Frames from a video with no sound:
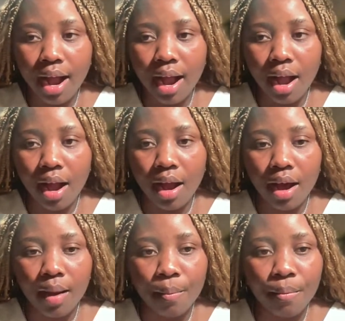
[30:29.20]

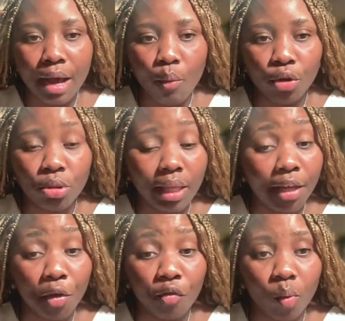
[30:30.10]
I want to
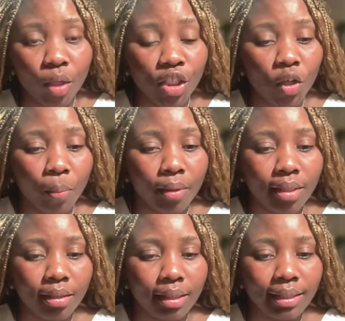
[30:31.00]
thank you for watching up
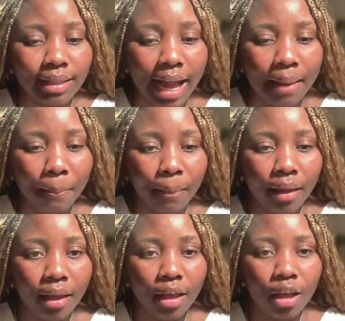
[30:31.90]
until this time.
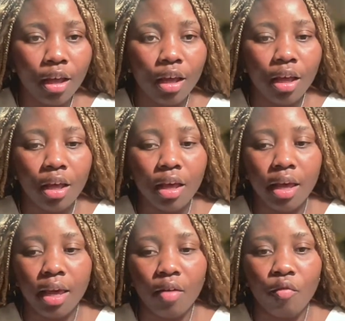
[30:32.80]

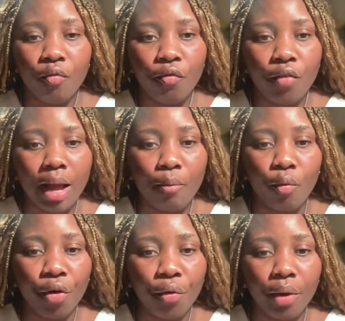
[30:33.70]
If
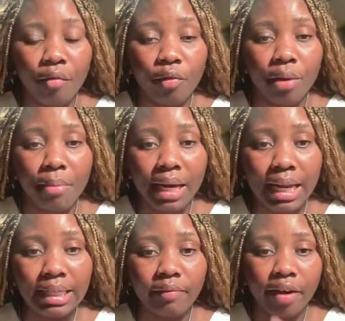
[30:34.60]
I'm going to wait for a
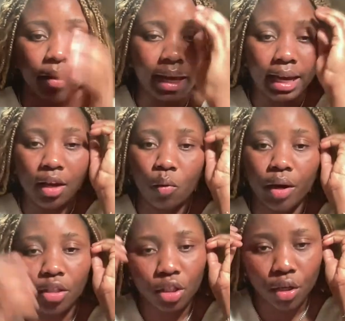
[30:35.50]
minute, if I don't get any
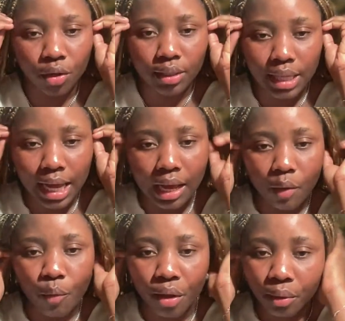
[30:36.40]
questions,
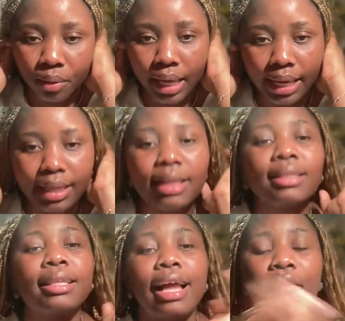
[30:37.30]
I will end
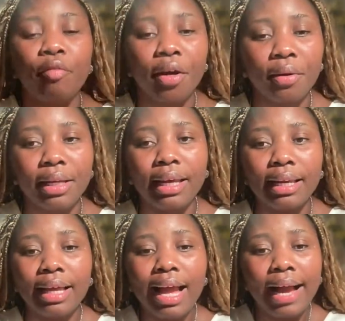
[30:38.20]
this live
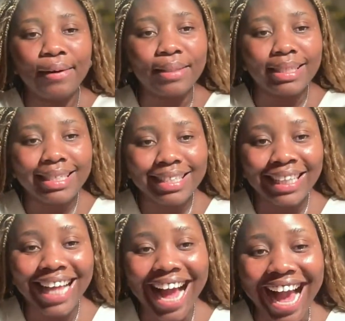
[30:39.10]
recording
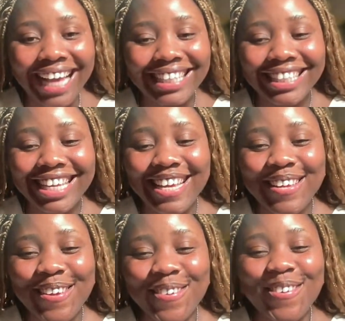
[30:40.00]
until I see
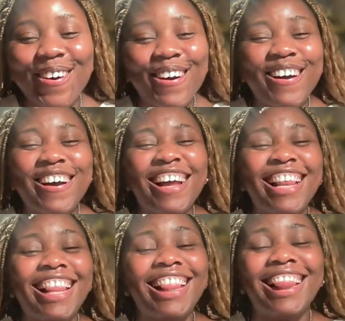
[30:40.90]
you
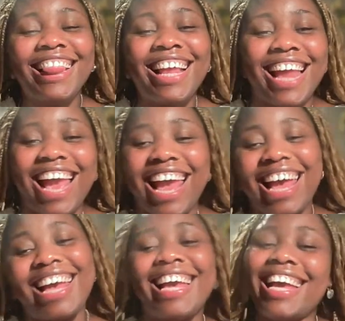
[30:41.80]
on the
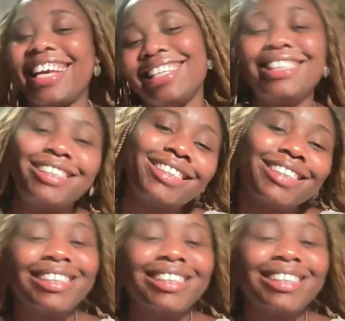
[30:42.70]
next.